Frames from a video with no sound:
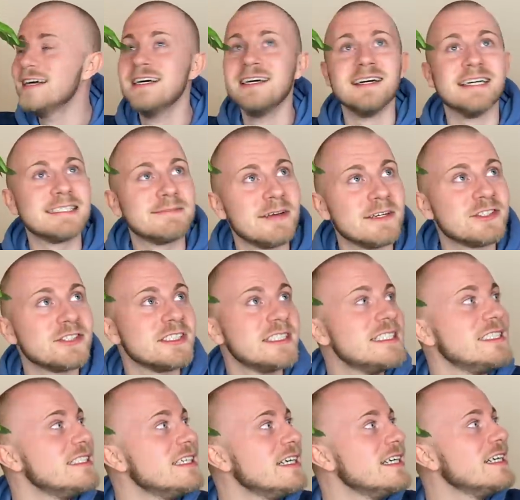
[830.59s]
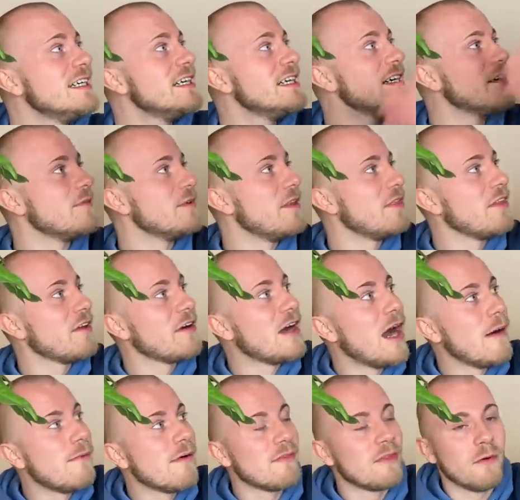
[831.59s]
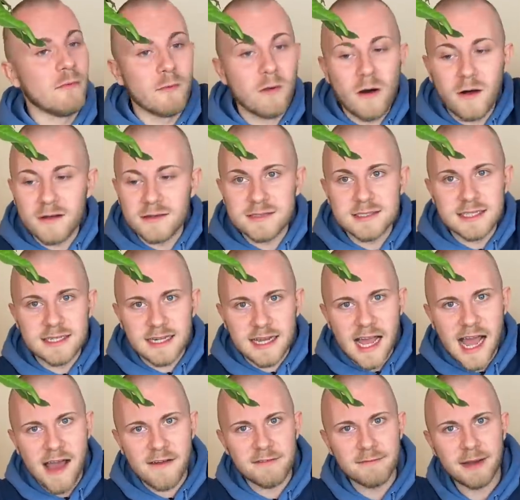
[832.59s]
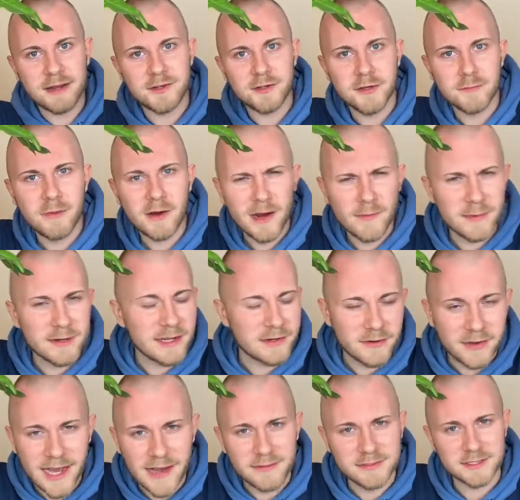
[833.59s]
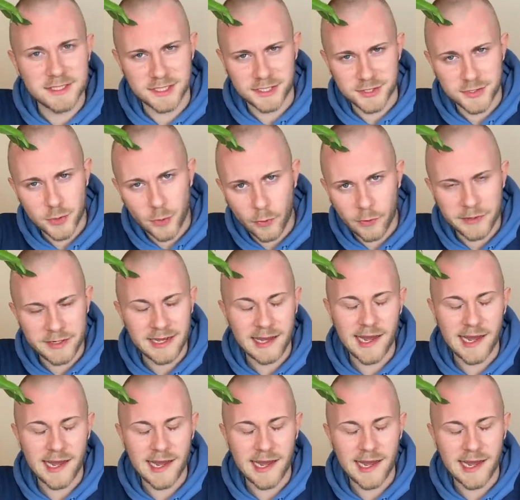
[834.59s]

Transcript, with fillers: especially when they're up on the walls that I have in my new apartment. I know I haven't done a tour yet.